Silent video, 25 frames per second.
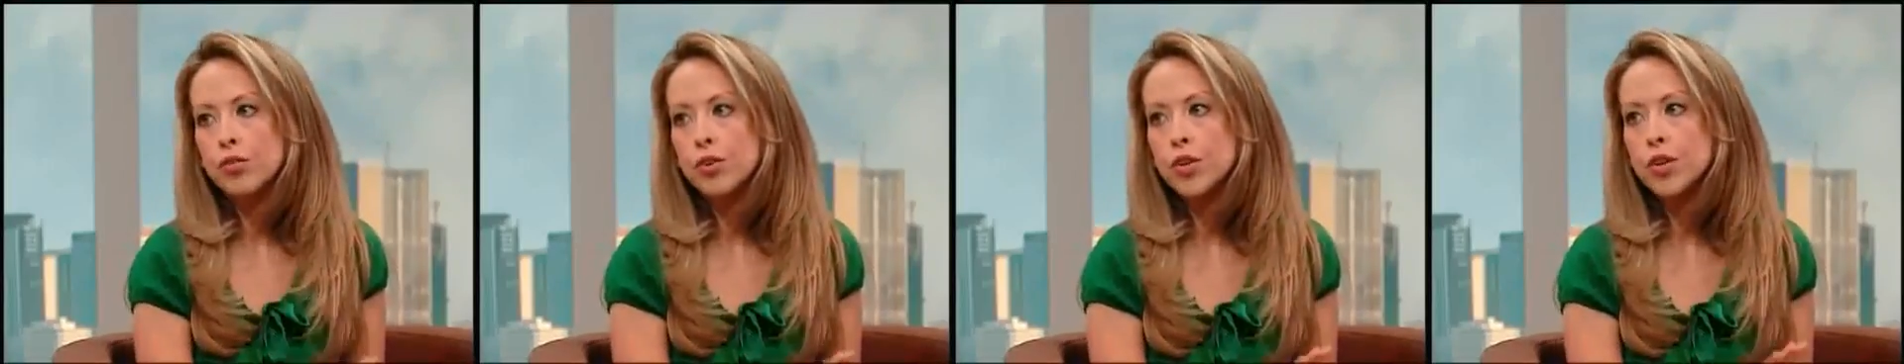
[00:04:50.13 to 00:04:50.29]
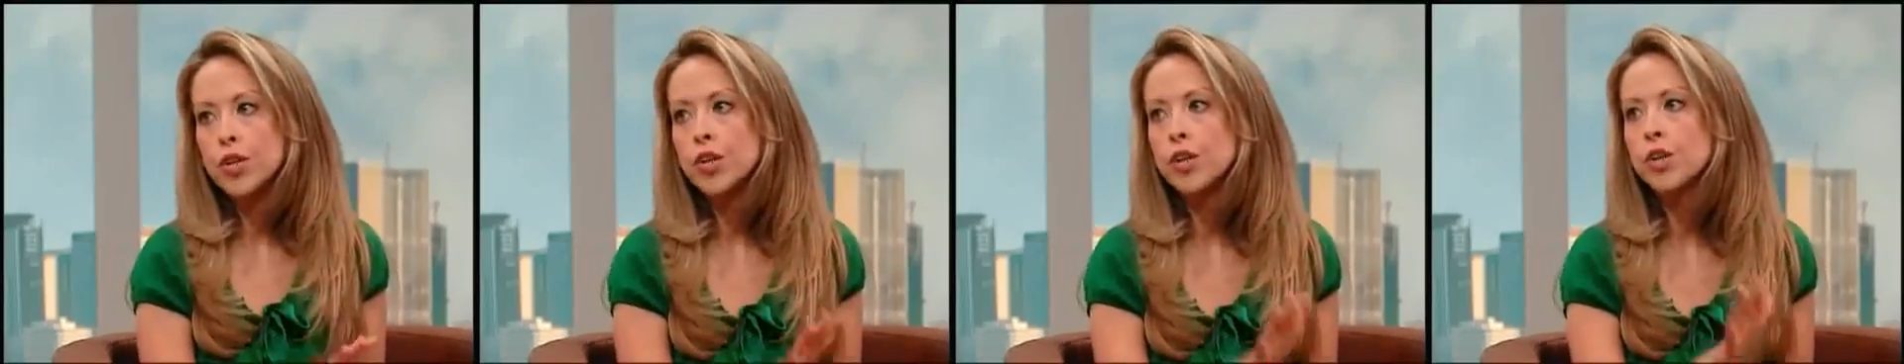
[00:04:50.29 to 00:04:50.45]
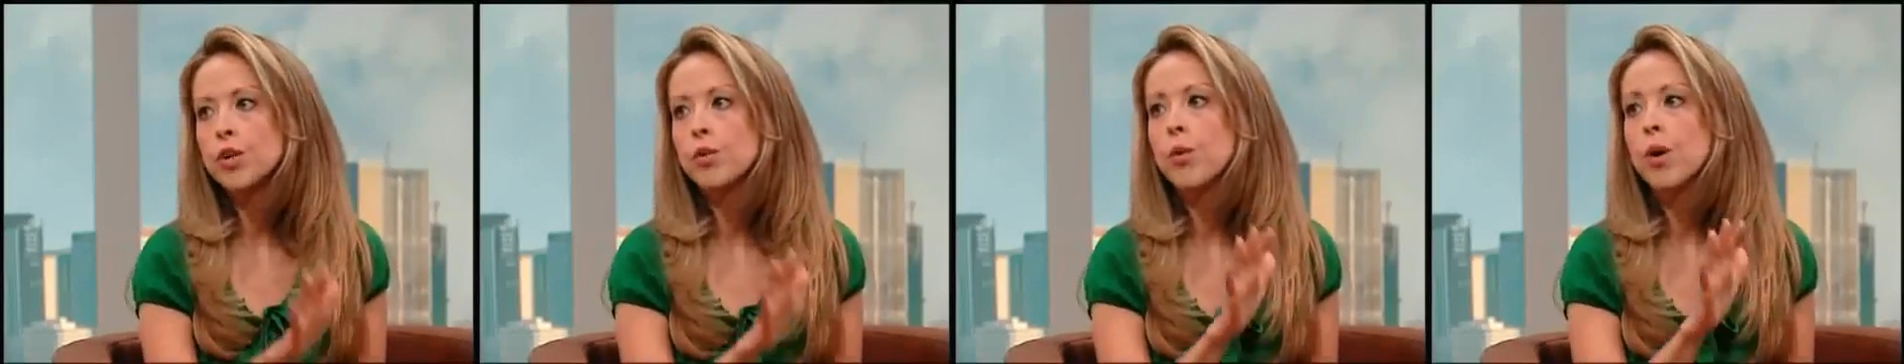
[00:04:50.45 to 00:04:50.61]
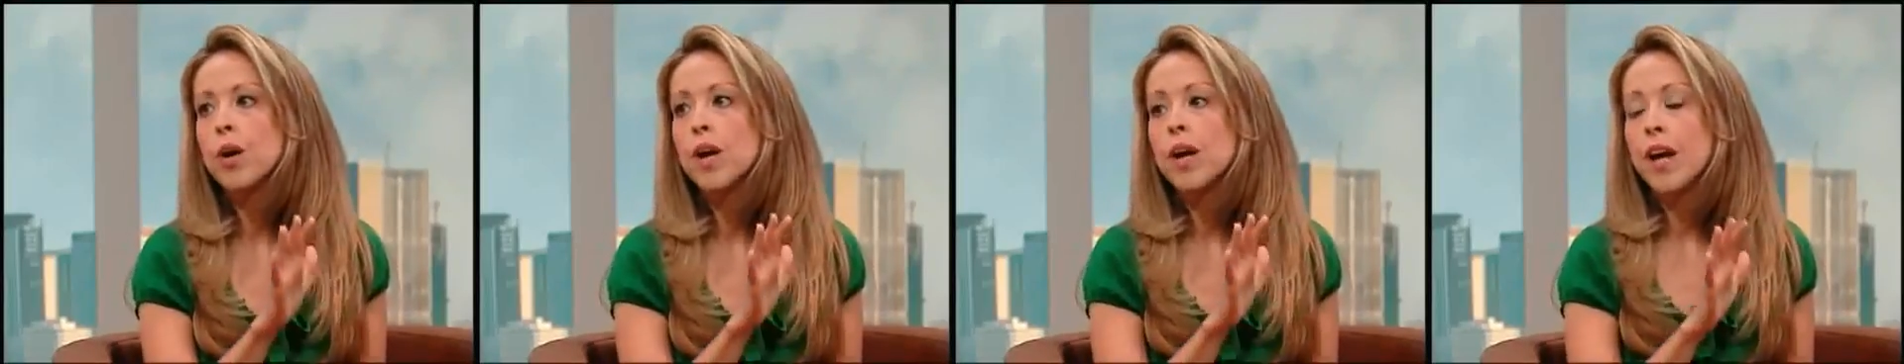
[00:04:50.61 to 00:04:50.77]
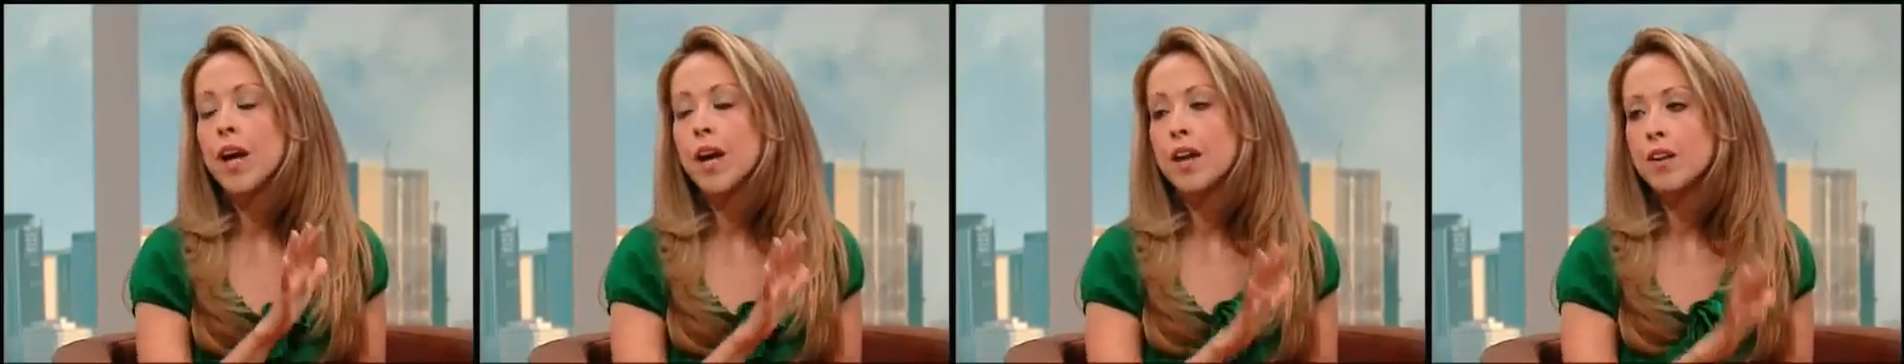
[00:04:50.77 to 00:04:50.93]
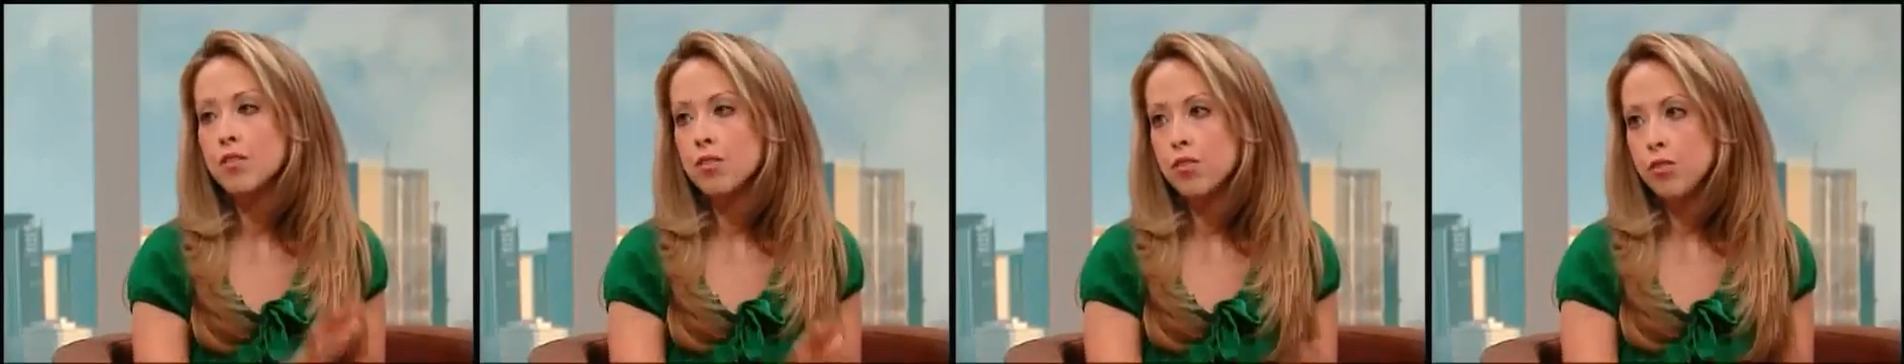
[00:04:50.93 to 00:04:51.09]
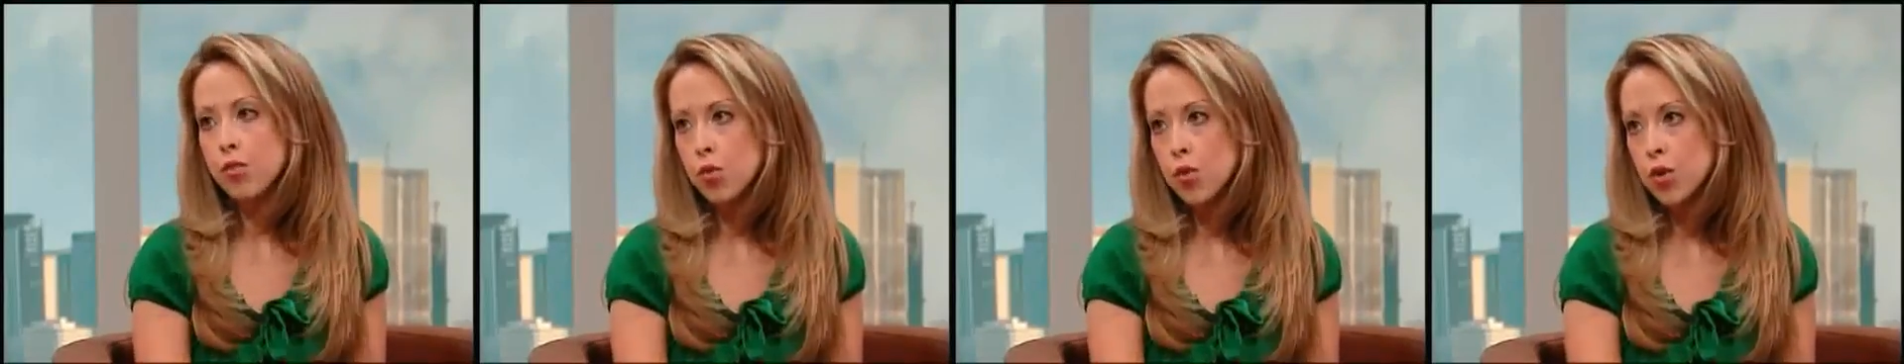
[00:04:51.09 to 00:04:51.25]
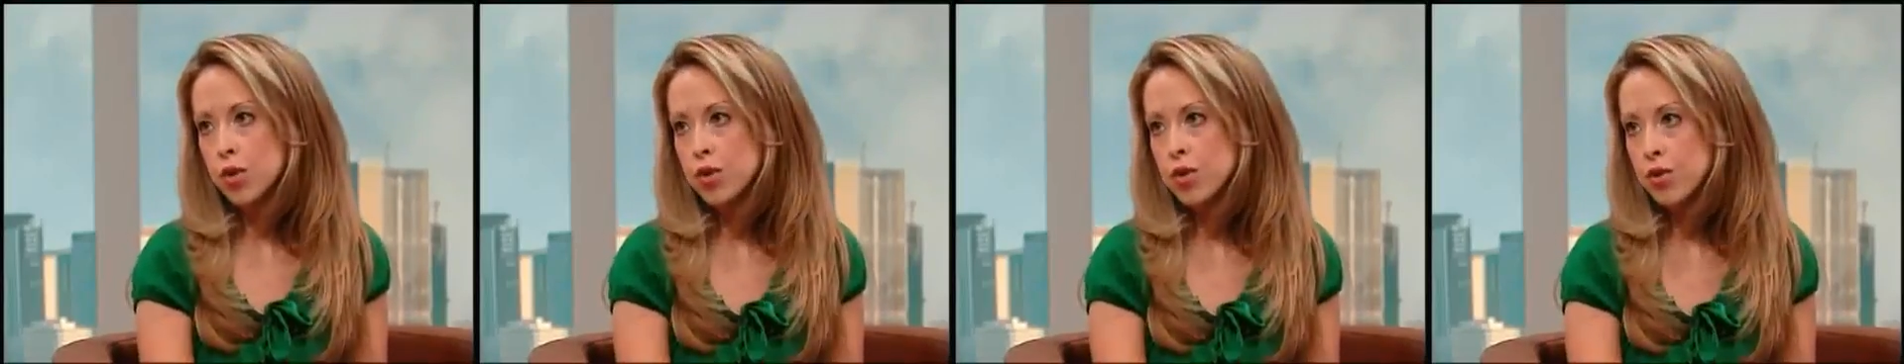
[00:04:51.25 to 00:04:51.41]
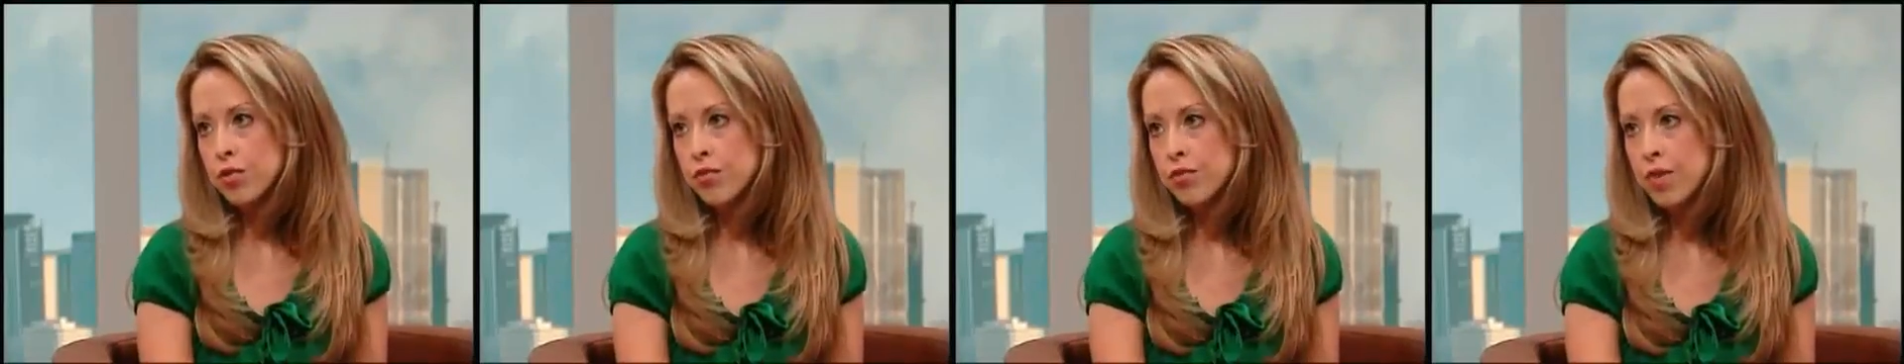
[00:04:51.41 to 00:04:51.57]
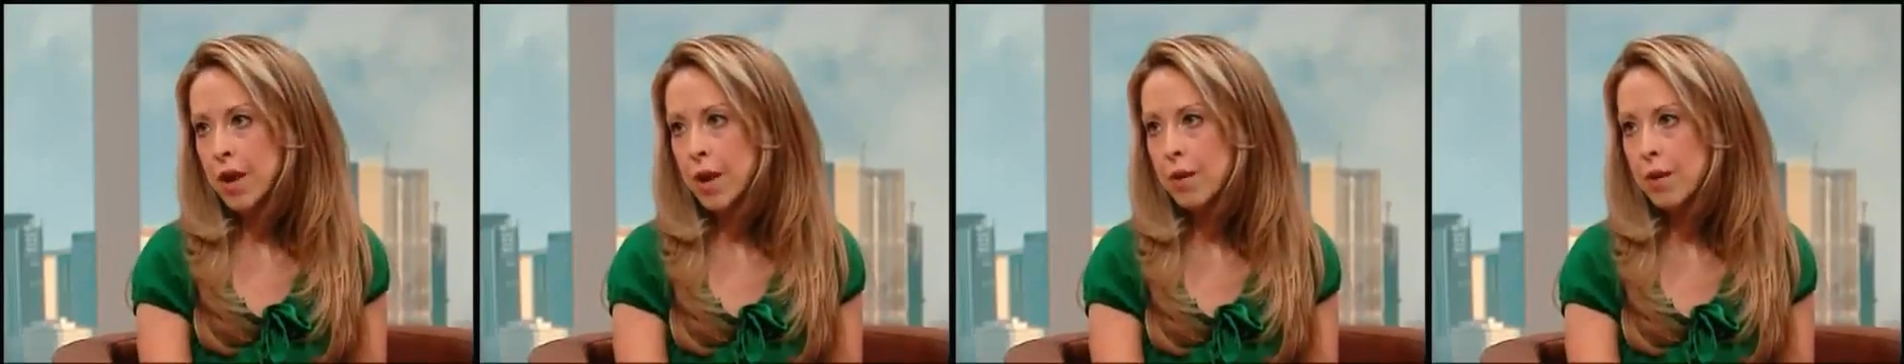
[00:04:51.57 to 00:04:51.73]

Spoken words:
for you and for your